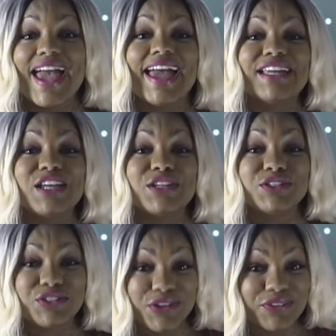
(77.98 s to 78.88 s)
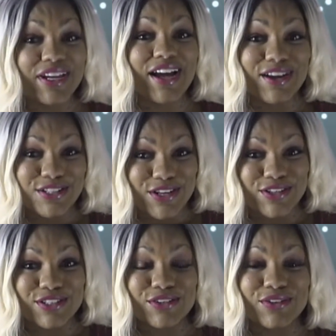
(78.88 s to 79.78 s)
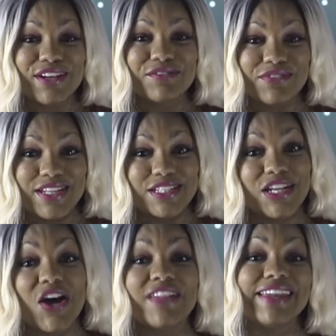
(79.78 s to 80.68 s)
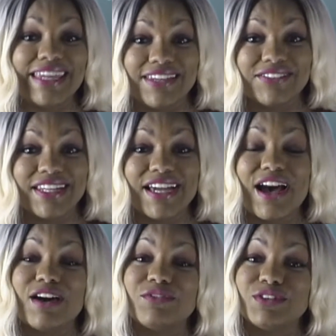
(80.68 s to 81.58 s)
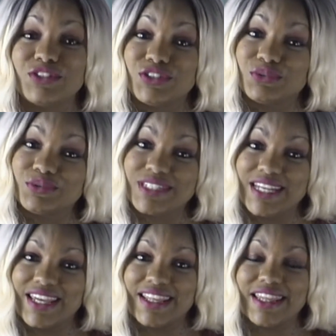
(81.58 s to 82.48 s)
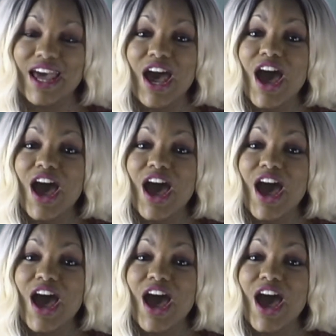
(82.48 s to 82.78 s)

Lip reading: And during our church school convention on the evening of June 10th,